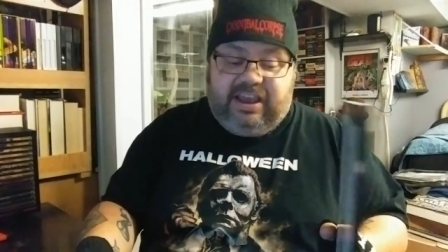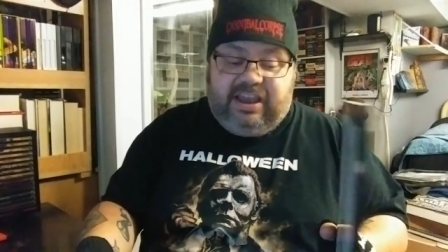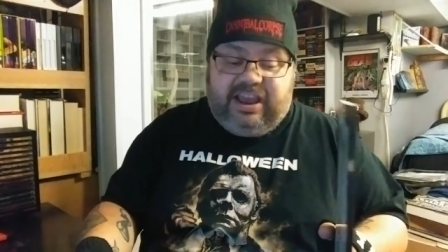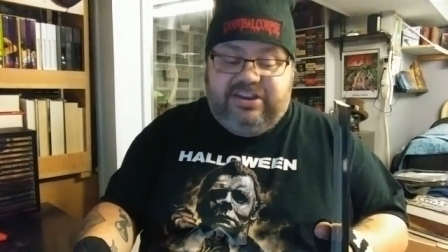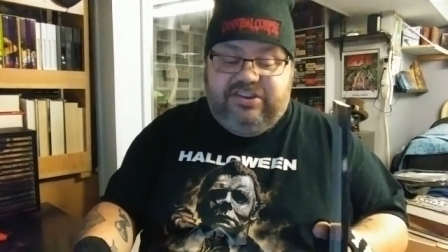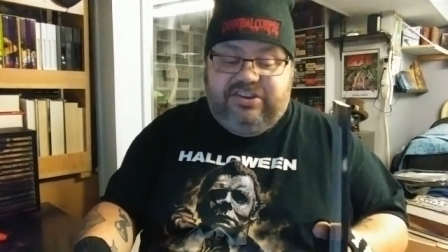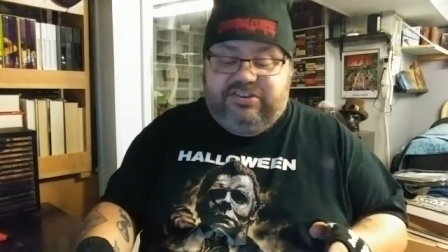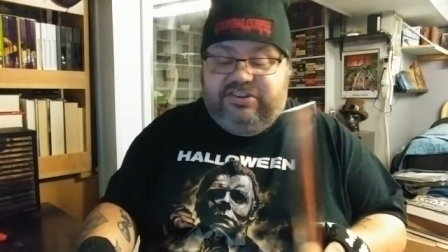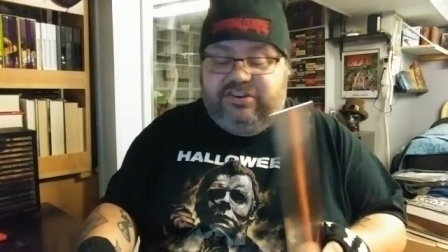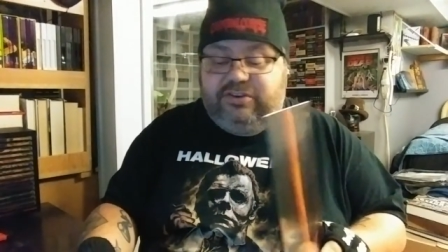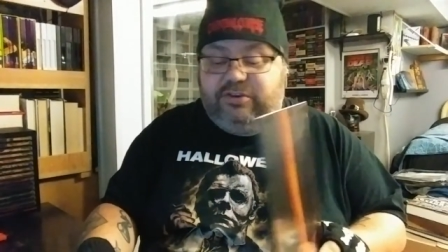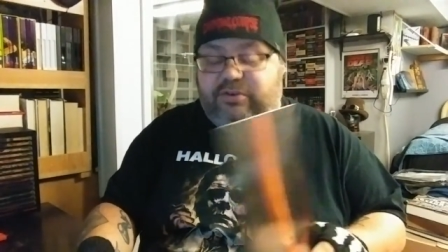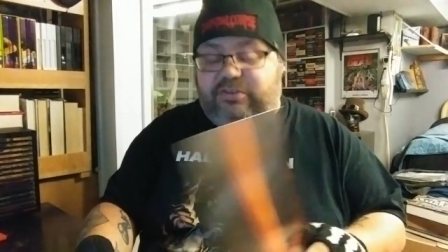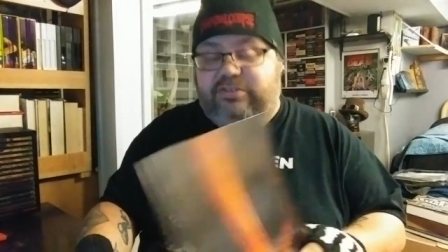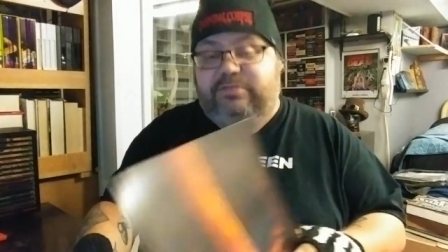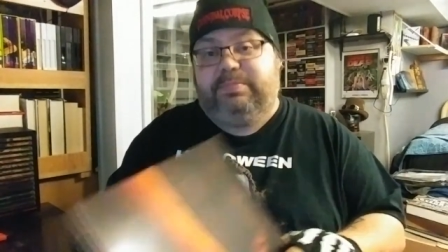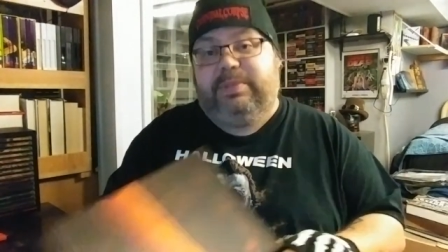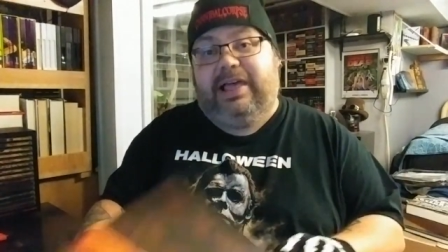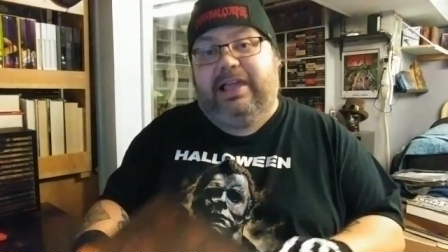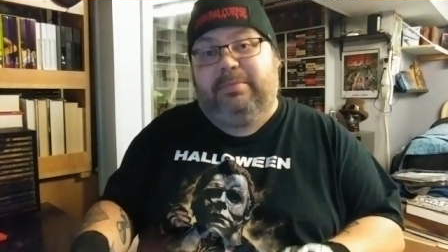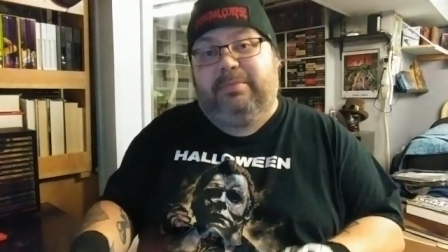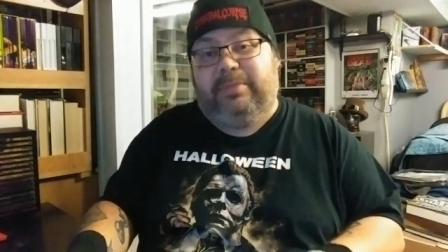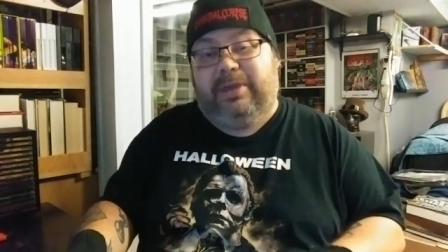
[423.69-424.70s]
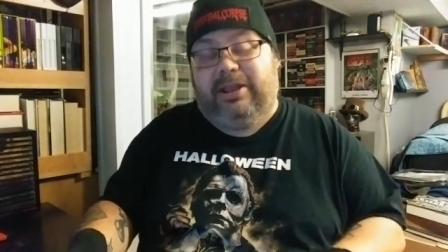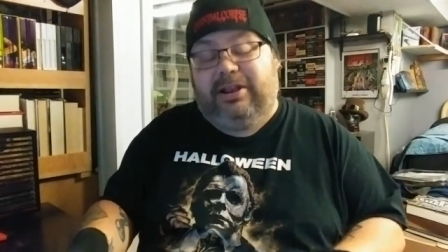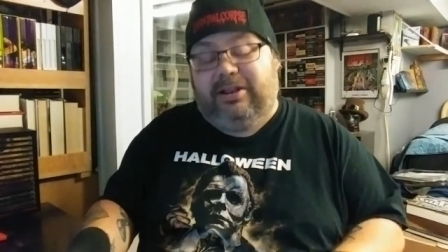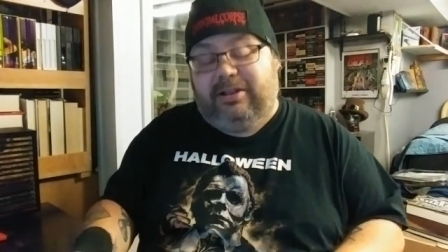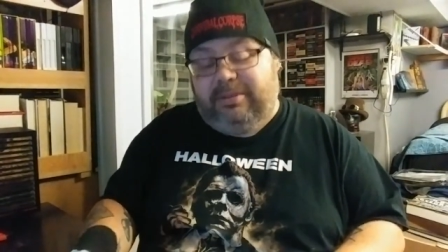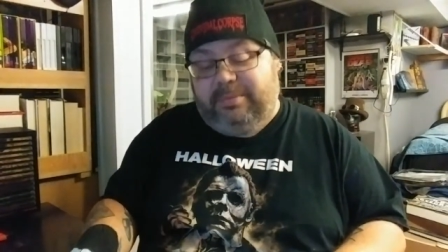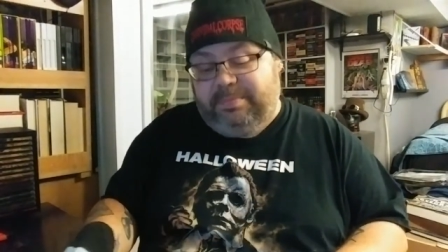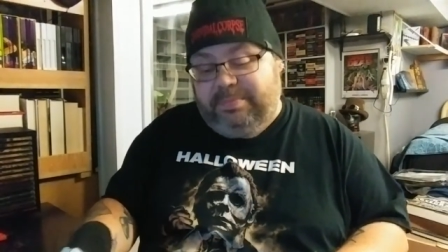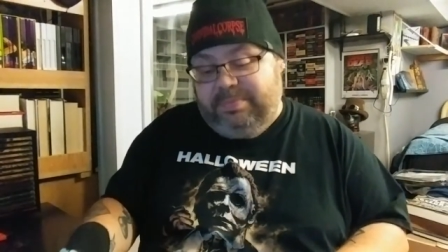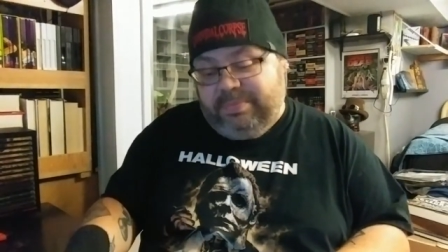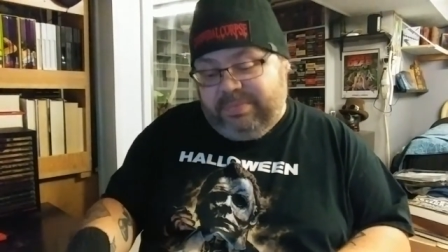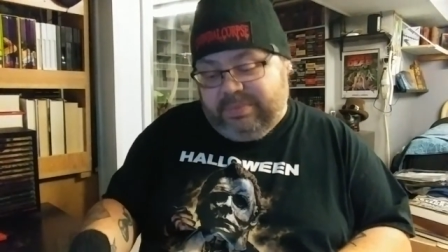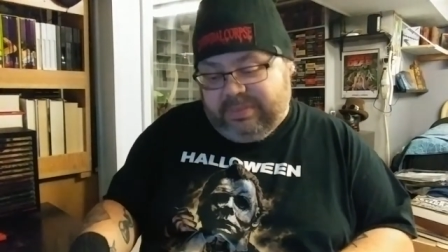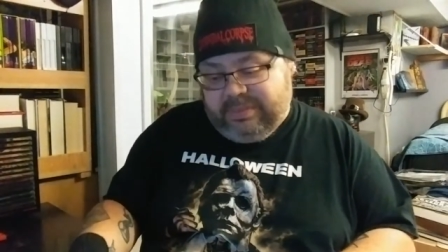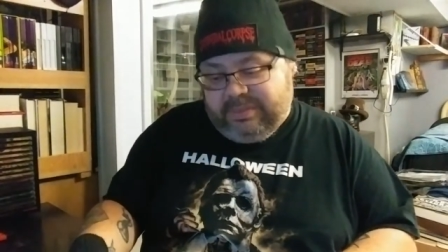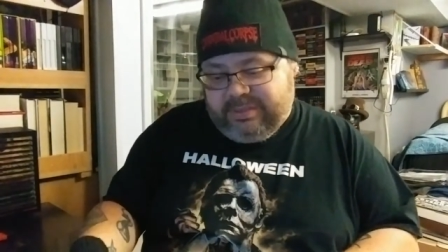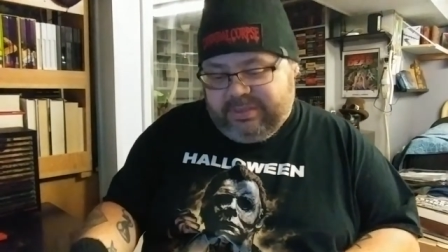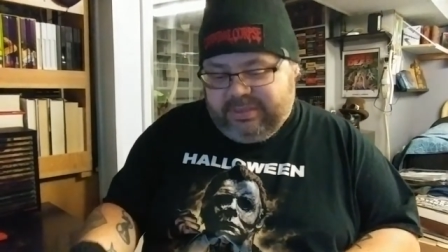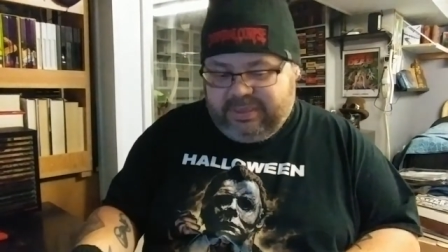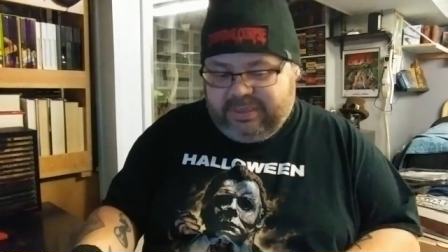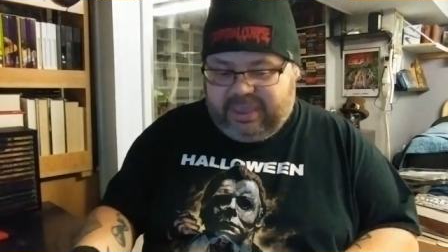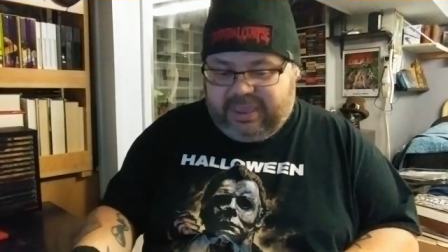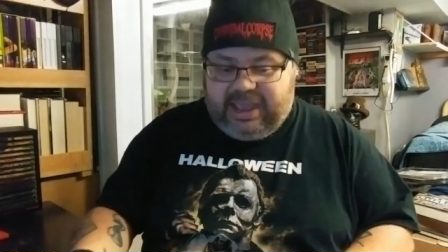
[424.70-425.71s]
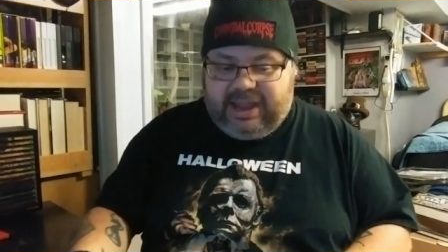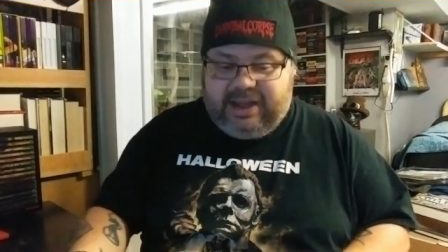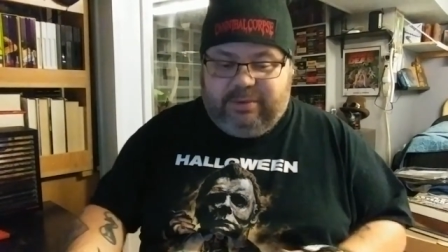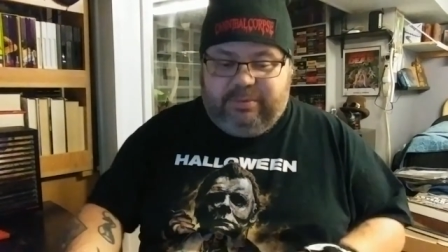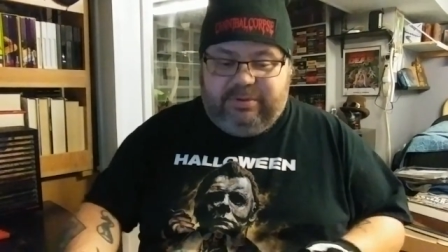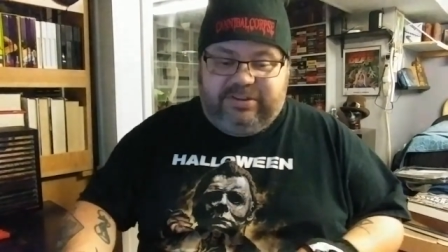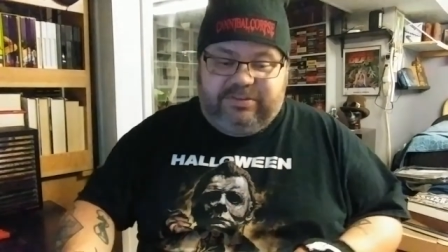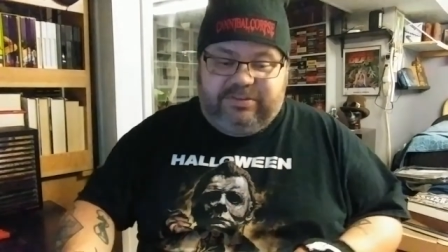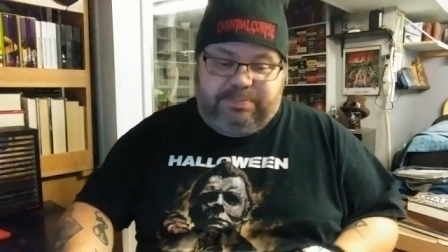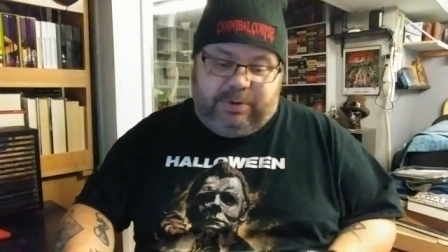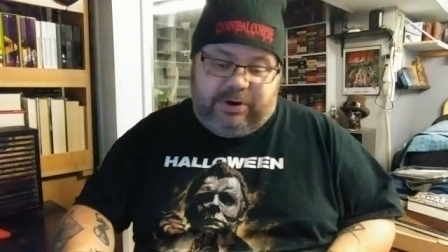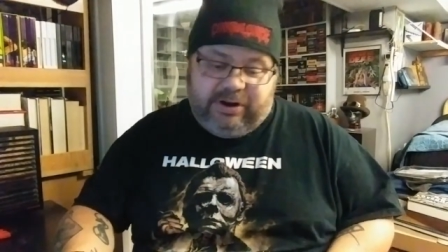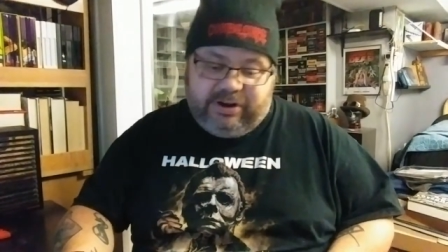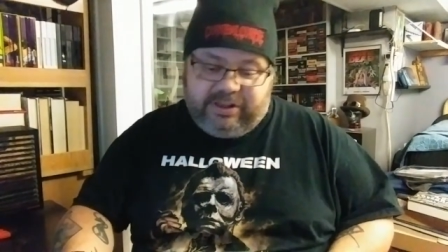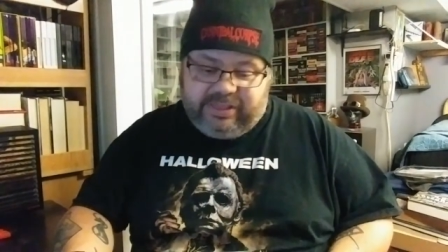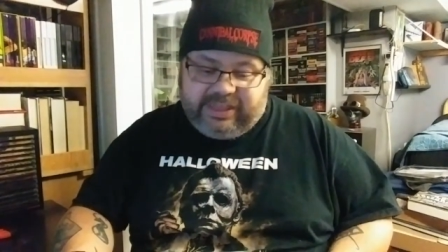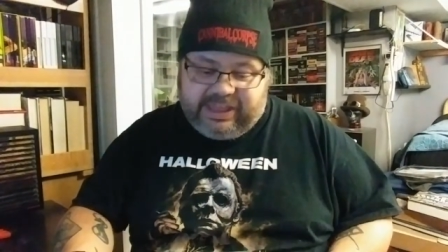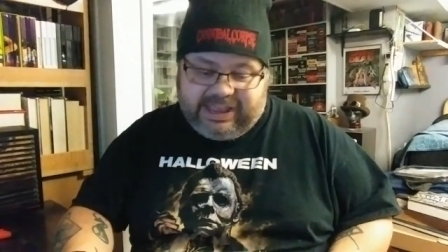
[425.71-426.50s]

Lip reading: I just knew it was black metal, and it was part of